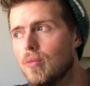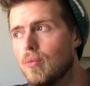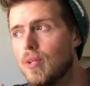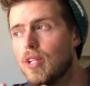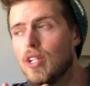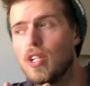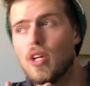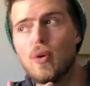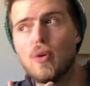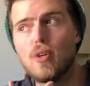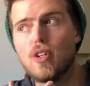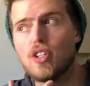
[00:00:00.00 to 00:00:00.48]

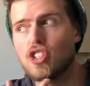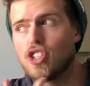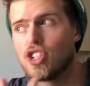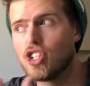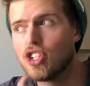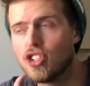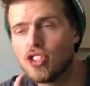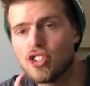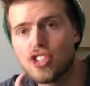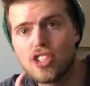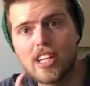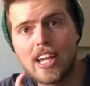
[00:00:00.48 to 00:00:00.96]
we'd go to
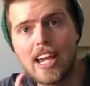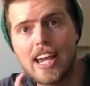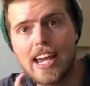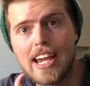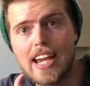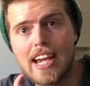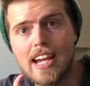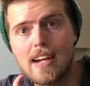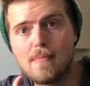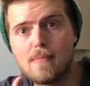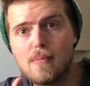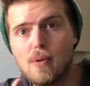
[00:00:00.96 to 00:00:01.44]
church
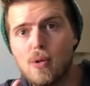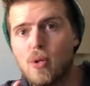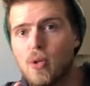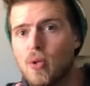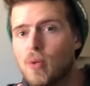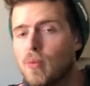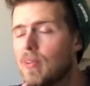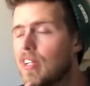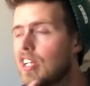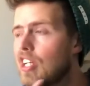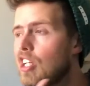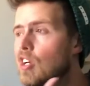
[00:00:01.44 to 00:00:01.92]
camp
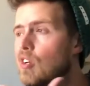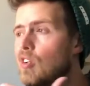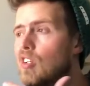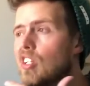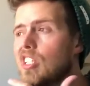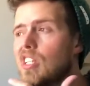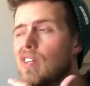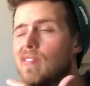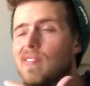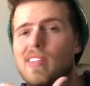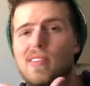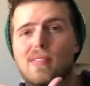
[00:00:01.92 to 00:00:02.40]
or we'd go
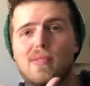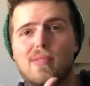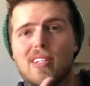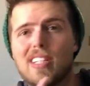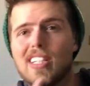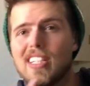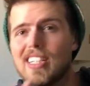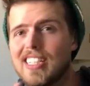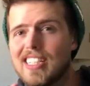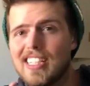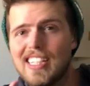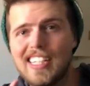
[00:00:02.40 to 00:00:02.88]
to something
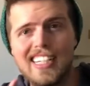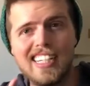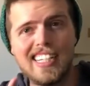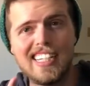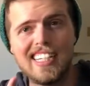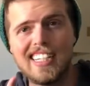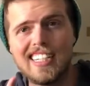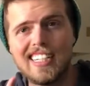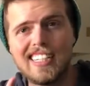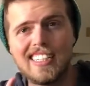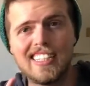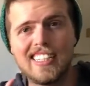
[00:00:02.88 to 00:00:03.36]
with the
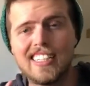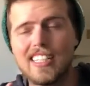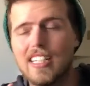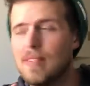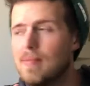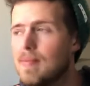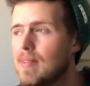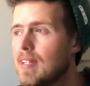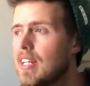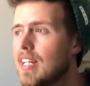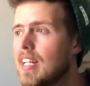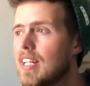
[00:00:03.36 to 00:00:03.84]
teens,
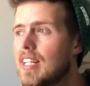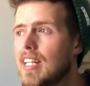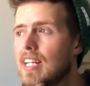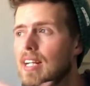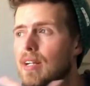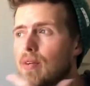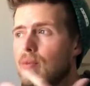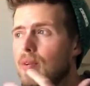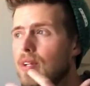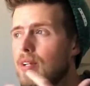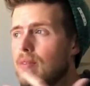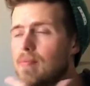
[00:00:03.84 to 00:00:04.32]
it'd be in
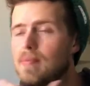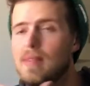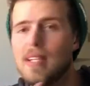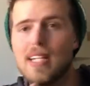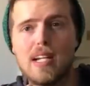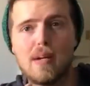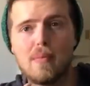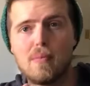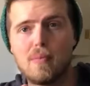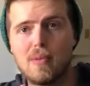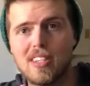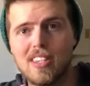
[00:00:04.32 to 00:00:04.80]
like we'd
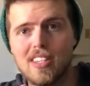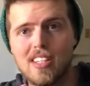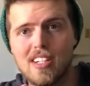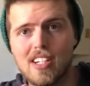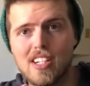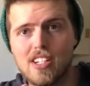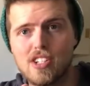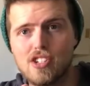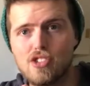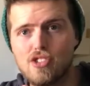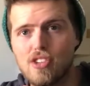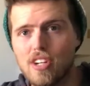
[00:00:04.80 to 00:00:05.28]
meet up with the
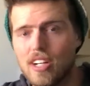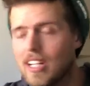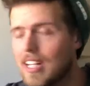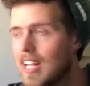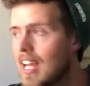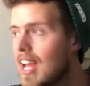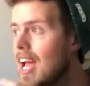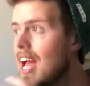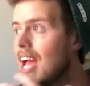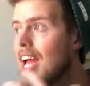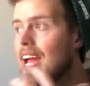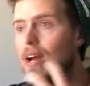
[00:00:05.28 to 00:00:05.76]

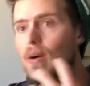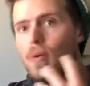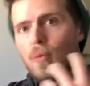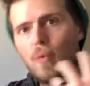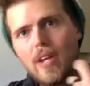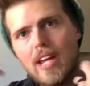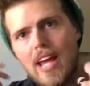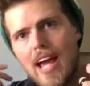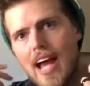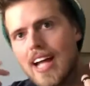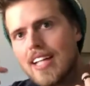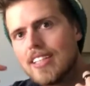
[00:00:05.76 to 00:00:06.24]
district.
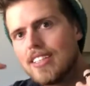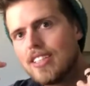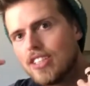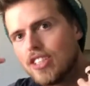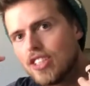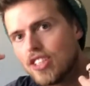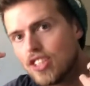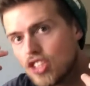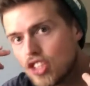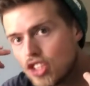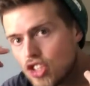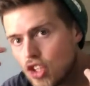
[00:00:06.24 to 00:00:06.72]
We had
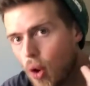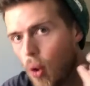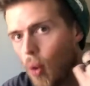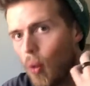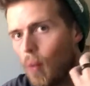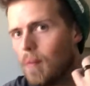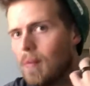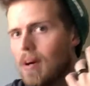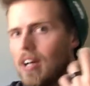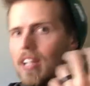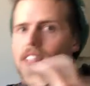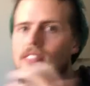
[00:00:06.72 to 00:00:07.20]
so
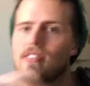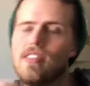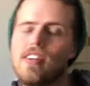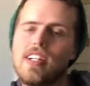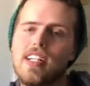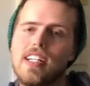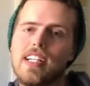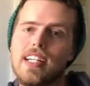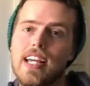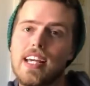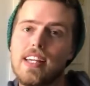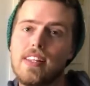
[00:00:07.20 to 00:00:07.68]
much
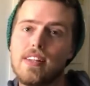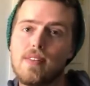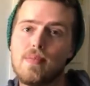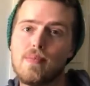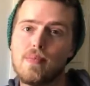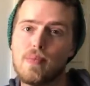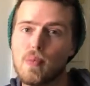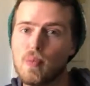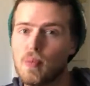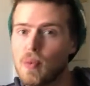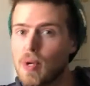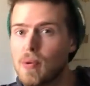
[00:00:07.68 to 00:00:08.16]
fun together.
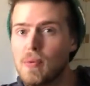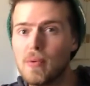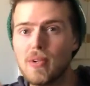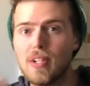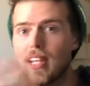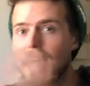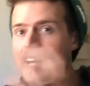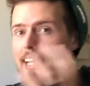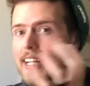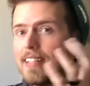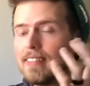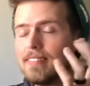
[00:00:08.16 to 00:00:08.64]
We
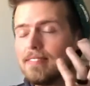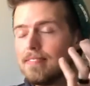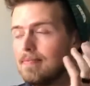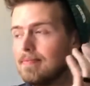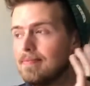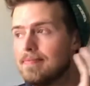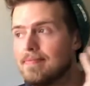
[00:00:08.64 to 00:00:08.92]
were like